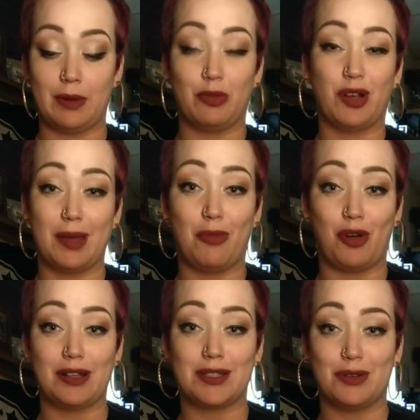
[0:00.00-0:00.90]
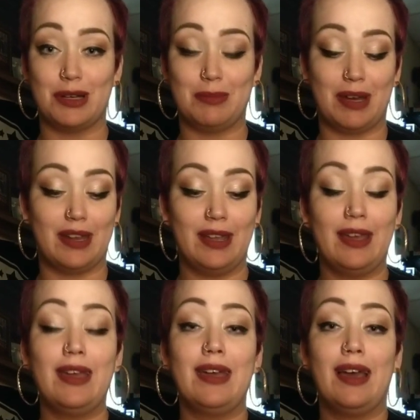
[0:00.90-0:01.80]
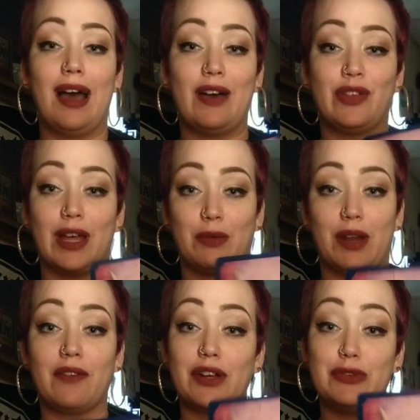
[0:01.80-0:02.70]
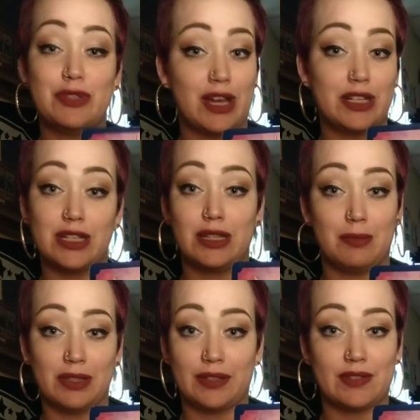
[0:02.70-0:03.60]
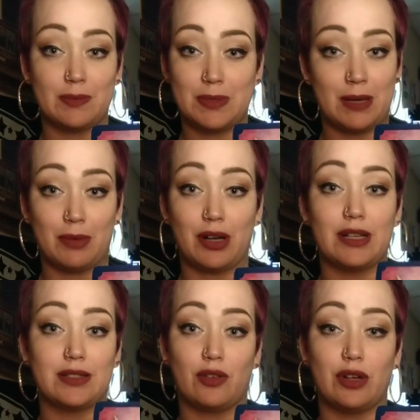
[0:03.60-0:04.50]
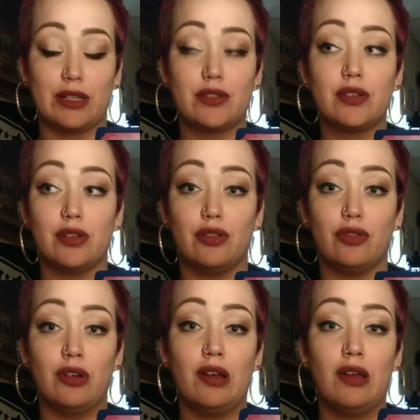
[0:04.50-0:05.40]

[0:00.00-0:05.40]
I mean, we'll get more into it, but I feel like whatever you touch in the month of September is going to